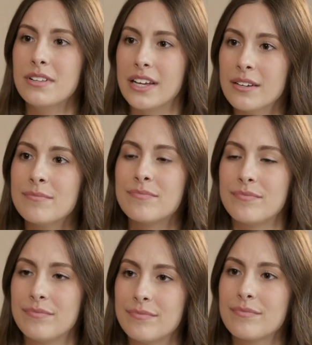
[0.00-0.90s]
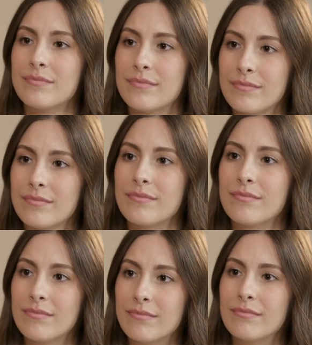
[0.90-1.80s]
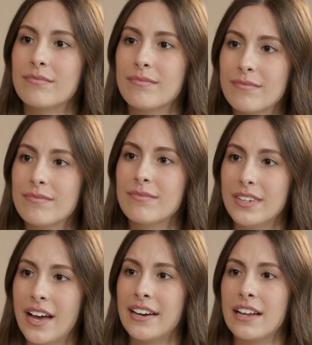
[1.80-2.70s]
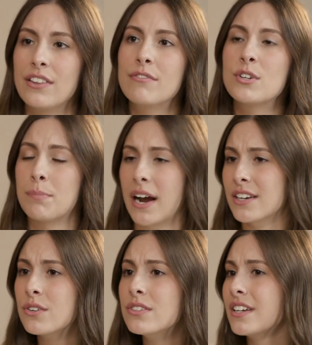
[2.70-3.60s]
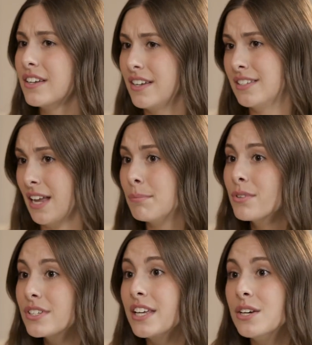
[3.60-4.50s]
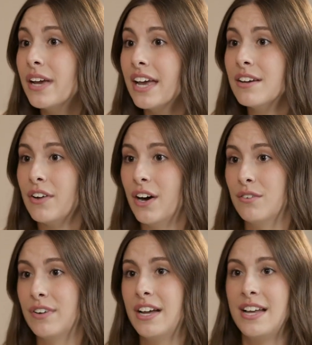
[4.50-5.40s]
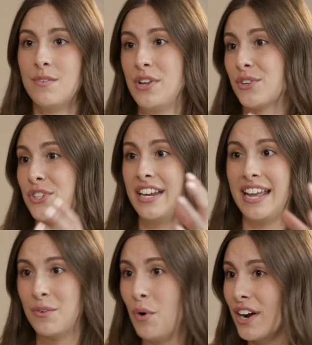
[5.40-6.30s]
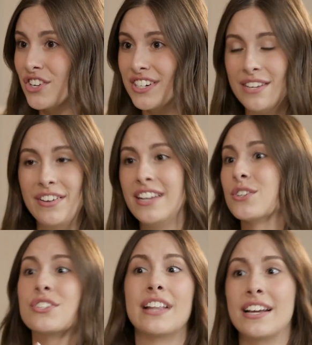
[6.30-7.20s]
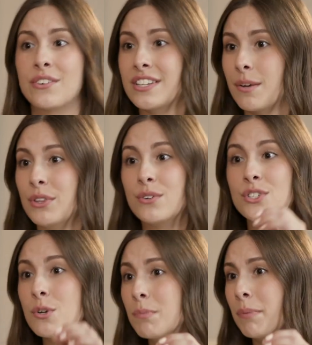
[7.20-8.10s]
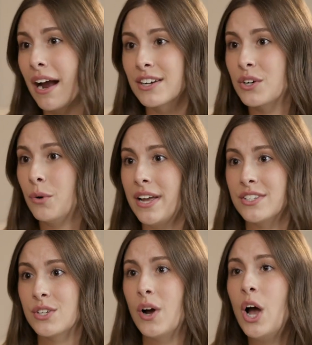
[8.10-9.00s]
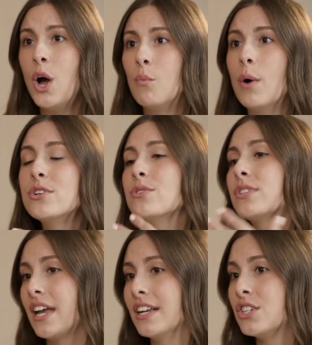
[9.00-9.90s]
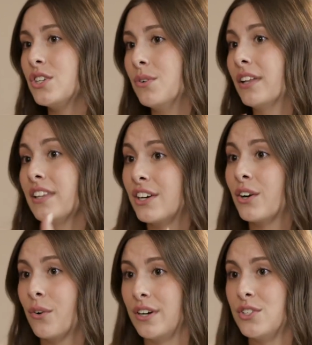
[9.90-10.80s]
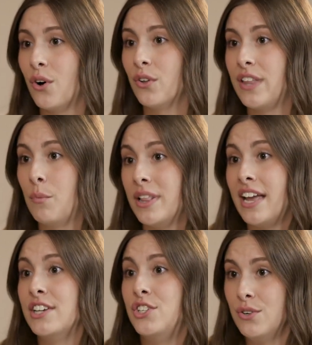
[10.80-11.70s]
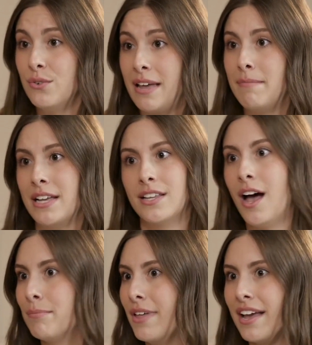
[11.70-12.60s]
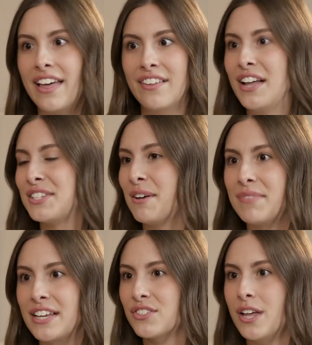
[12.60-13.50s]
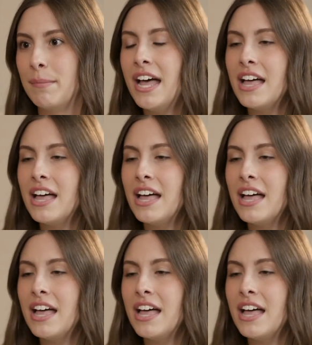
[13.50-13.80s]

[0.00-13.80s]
it's just not going to fly in this generation. Yeah, and I love those practical examples that you gave of when you're sitting and watching TV, you're slandering someone, those super practical ways. So what would you say to a leader or an adult that when they mess up, they let something slip,